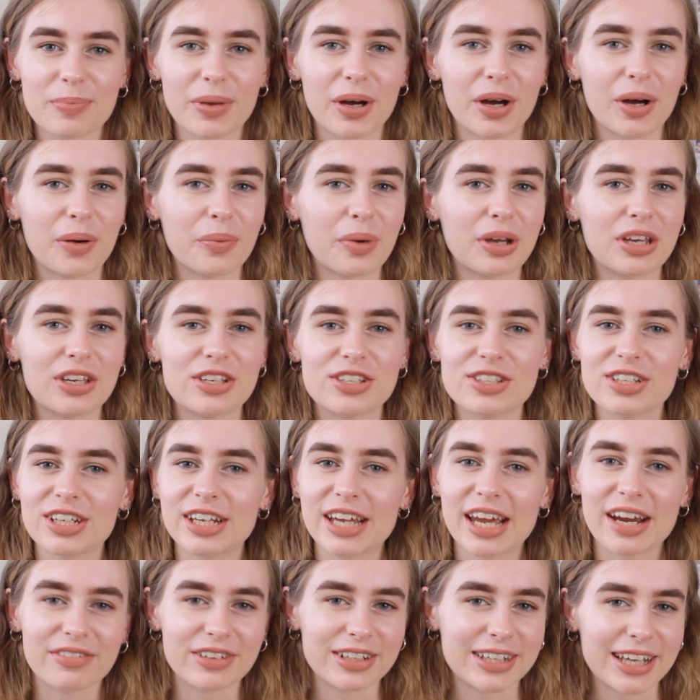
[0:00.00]
but when you're
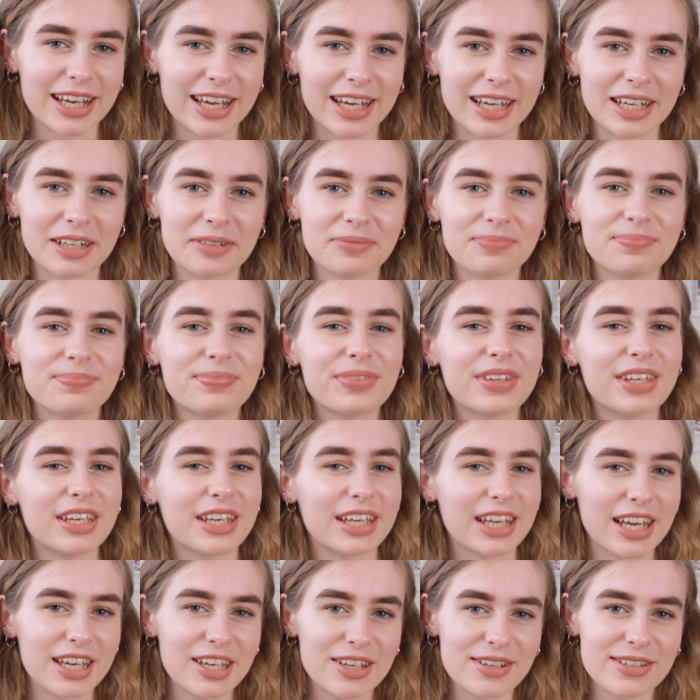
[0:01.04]
doing it every day,
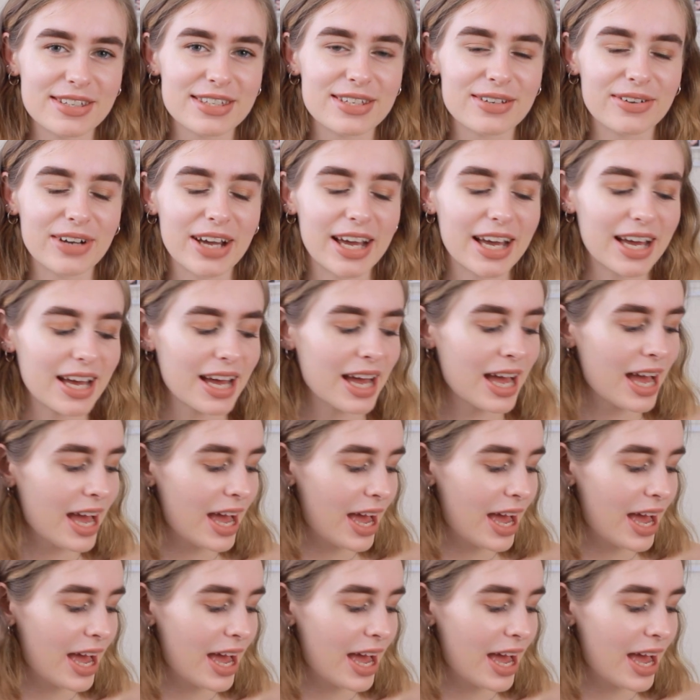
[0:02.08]
you get used to it.